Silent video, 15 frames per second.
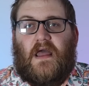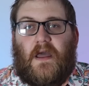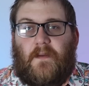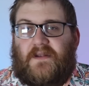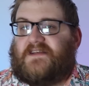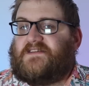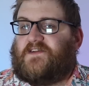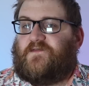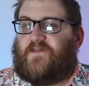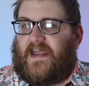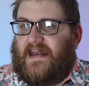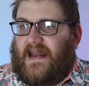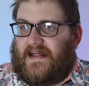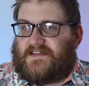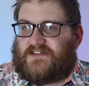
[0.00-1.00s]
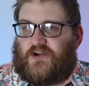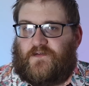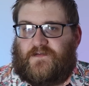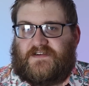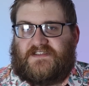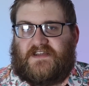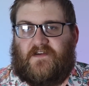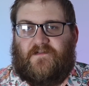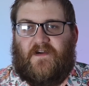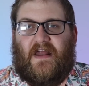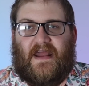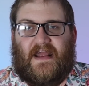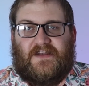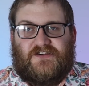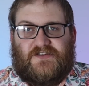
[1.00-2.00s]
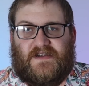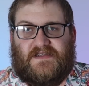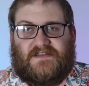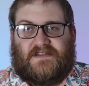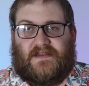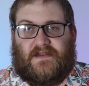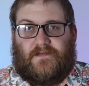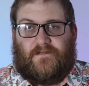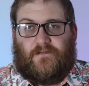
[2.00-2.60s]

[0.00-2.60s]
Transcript: But it's the finance offers that are very interesting.